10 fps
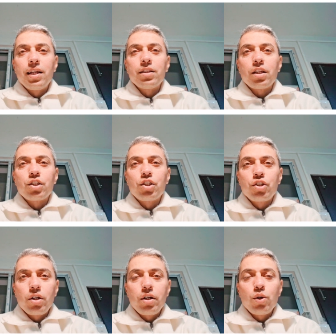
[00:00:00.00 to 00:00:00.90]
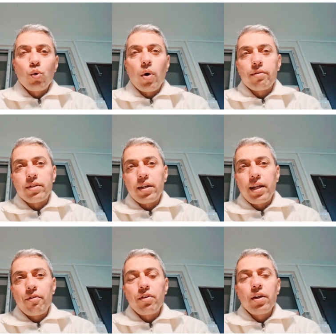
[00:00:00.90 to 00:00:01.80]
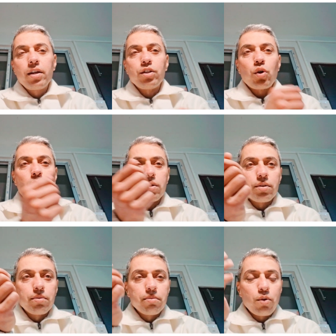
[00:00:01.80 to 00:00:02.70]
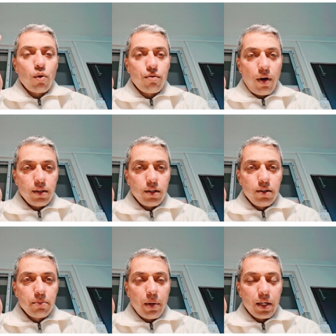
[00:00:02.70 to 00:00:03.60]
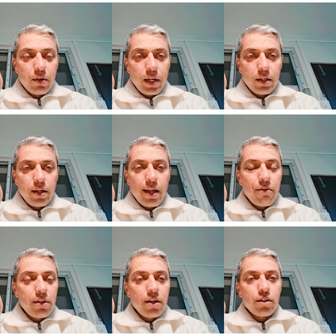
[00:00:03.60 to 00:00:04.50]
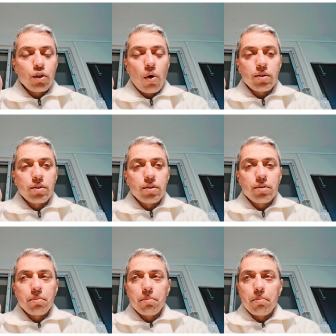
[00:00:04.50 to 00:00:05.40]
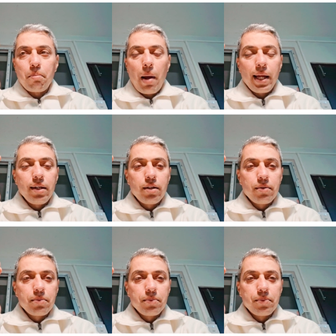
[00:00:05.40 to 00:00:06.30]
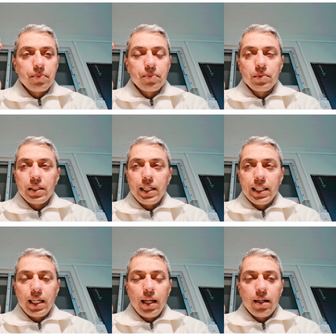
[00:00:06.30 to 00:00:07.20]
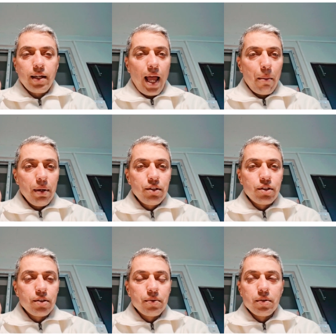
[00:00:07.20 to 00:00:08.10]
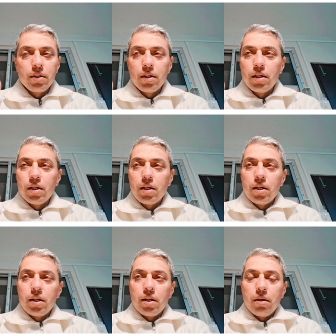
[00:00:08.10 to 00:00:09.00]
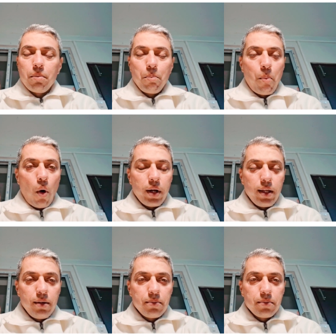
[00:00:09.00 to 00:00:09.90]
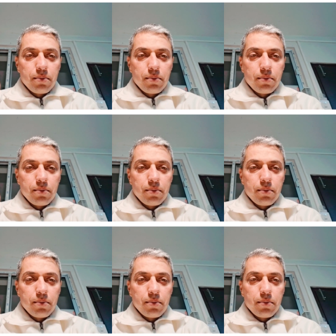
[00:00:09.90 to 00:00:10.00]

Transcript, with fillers: The children who have said everything is yours O oh, Father, my Creator, everything is yours mind, intellect, habits, body,